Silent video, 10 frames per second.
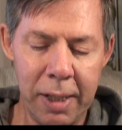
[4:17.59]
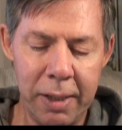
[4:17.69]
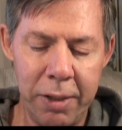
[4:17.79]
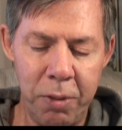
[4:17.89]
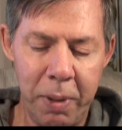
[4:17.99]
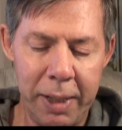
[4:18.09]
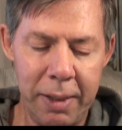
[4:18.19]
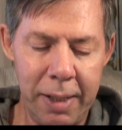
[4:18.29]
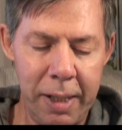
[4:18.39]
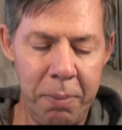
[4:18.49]
despite
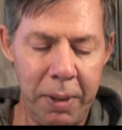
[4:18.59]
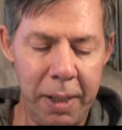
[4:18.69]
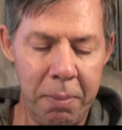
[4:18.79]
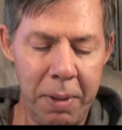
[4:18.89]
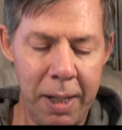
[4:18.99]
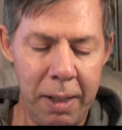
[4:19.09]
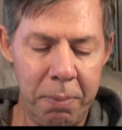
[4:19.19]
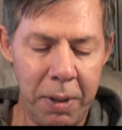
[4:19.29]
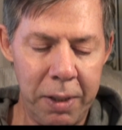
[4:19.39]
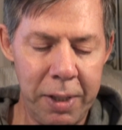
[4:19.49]
the deeply embedded
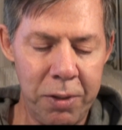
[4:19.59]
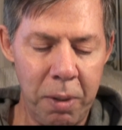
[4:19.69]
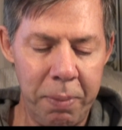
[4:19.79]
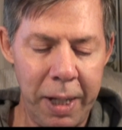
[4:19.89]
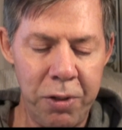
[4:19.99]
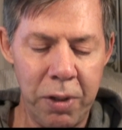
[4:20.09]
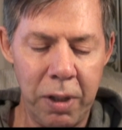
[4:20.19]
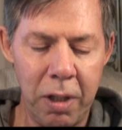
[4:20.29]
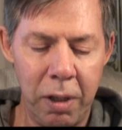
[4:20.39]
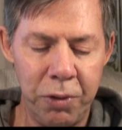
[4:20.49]
participation
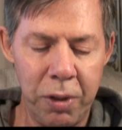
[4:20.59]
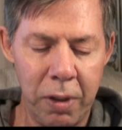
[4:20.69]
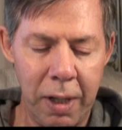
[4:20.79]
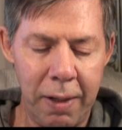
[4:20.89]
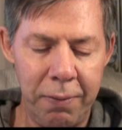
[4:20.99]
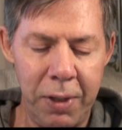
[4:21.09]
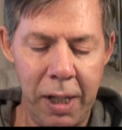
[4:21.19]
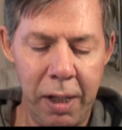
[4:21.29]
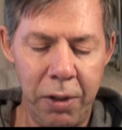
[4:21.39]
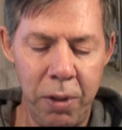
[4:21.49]
culture of the
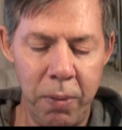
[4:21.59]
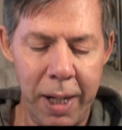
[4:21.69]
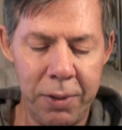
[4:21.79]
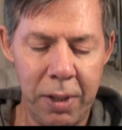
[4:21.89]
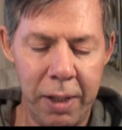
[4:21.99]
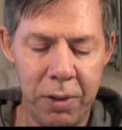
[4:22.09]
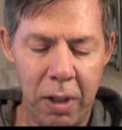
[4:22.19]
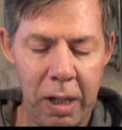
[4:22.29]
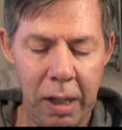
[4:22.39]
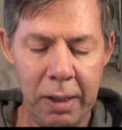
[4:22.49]

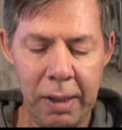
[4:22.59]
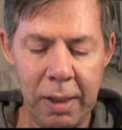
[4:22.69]
USSR,